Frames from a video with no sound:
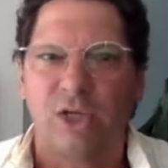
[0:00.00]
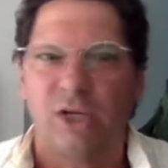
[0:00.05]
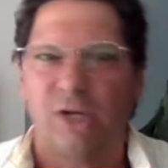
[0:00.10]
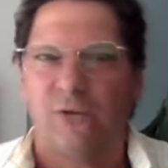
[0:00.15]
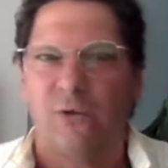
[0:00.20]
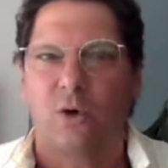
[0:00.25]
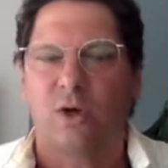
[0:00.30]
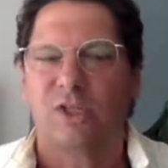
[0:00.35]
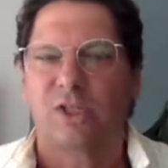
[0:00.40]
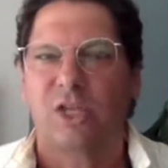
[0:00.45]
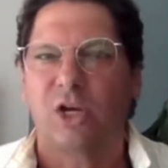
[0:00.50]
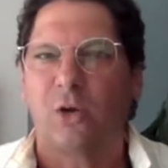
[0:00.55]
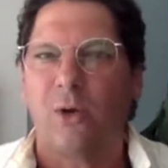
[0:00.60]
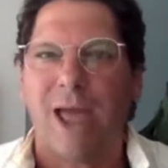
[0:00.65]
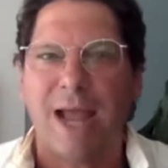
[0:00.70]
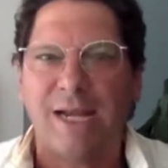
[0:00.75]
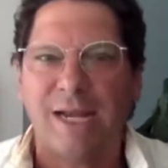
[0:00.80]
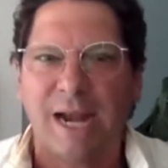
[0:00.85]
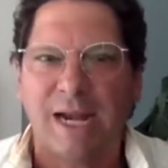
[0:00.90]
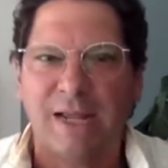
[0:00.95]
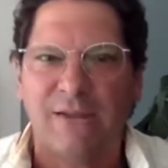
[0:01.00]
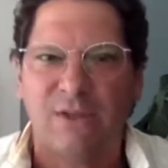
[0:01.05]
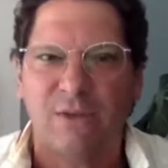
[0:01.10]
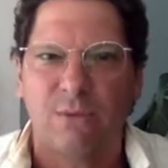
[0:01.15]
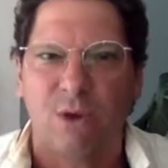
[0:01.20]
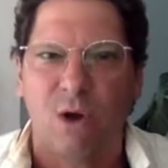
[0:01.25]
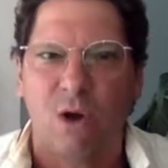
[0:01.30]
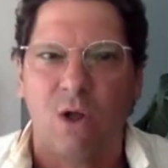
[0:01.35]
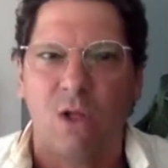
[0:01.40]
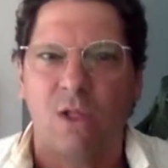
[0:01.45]
And of course, the granddaddy of
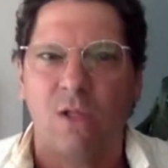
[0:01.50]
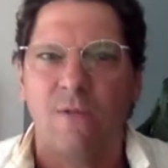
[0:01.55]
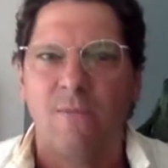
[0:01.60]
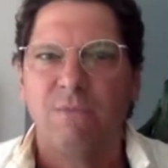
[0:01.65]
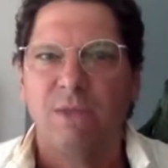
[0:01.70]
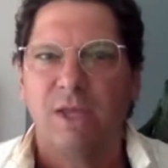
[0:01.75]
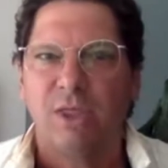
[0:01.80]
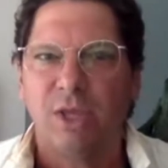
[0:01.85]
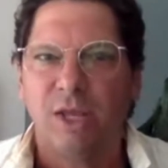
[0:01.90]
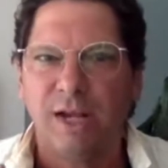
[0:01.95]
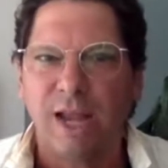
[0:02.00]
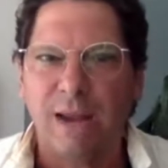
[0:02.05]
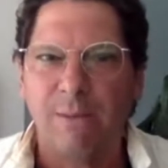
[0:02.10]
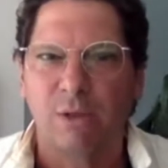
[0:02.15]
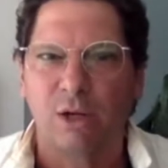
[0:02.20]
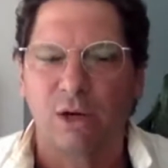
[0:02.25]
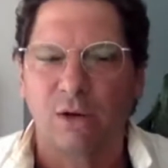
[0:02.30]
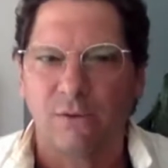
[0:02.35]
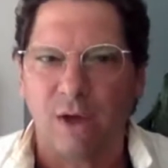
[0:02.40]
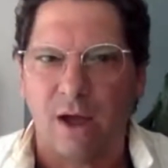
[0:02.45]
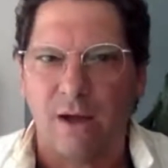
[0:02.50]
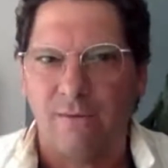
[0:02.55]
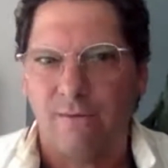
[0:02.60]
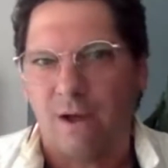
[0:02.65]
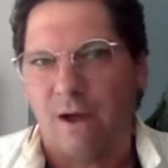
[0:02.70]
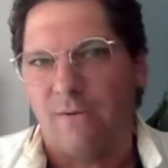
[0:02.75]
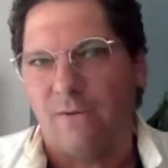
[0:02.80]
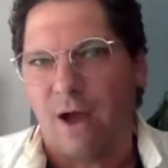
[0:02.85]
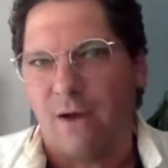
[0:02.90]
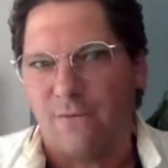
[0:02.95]
them all, the enabler
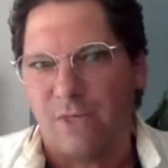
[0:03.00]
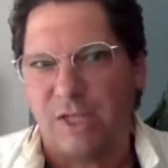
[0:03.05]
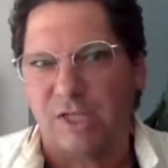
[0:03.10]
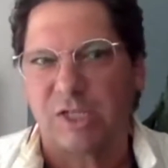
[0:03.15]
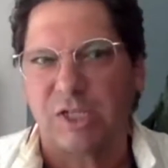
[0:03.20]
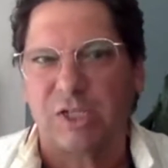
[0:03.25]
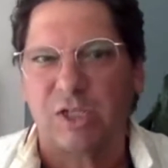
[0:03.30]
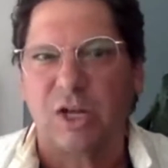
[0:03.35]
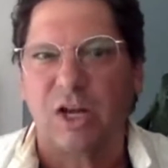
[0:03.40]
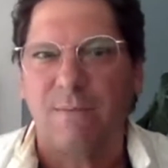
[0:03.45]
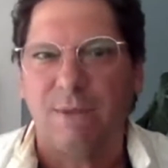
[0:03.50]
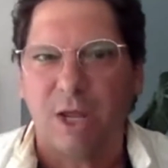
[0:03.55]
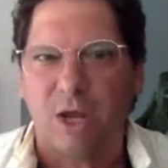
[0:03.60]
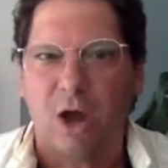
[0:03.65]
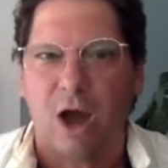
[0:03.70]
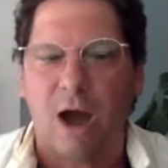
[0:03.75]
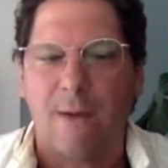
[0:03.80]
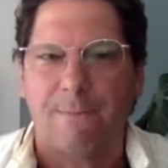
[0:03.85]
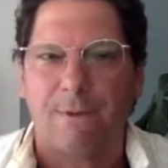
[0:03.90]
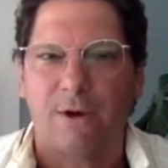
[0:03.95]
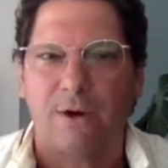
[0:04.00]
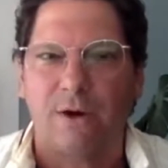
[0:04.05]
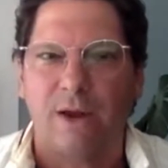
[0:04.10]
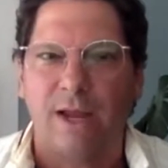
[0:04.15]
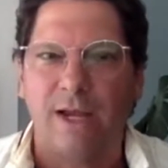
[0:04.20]
of this, is going to be copper.